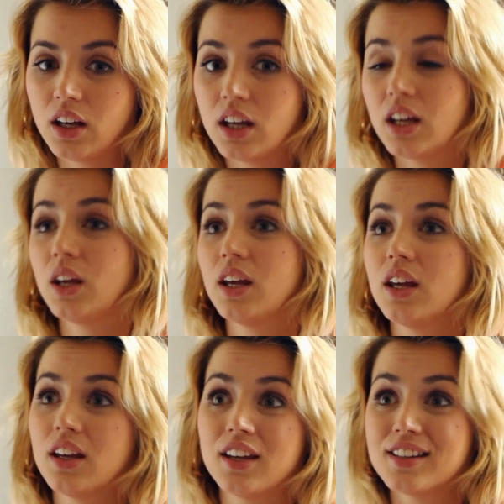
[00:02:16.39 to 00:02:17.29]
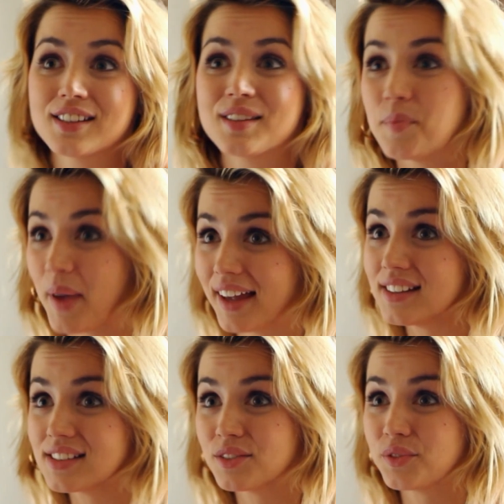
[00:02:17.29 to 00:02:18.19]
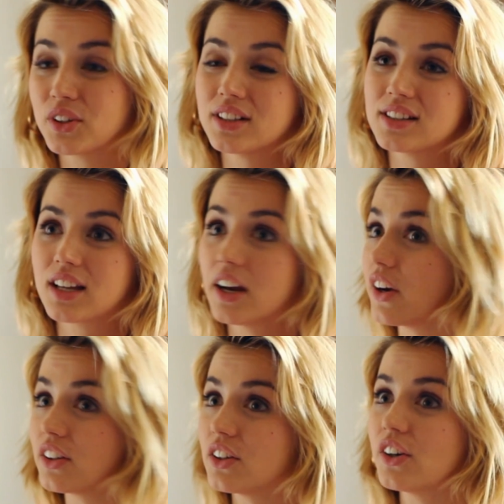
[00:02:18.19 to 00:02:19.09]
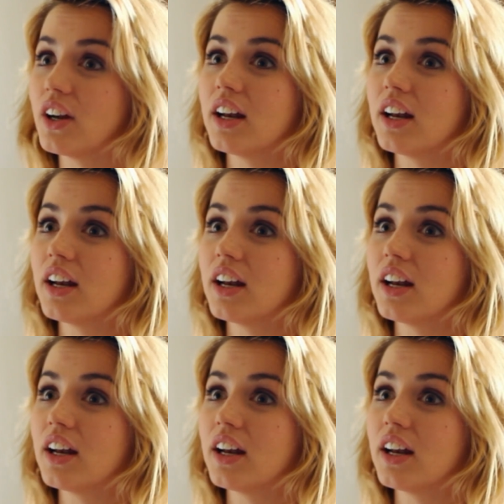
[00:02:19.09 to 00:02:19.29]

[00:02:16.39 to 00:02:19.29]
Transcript: he, he is the best for this character.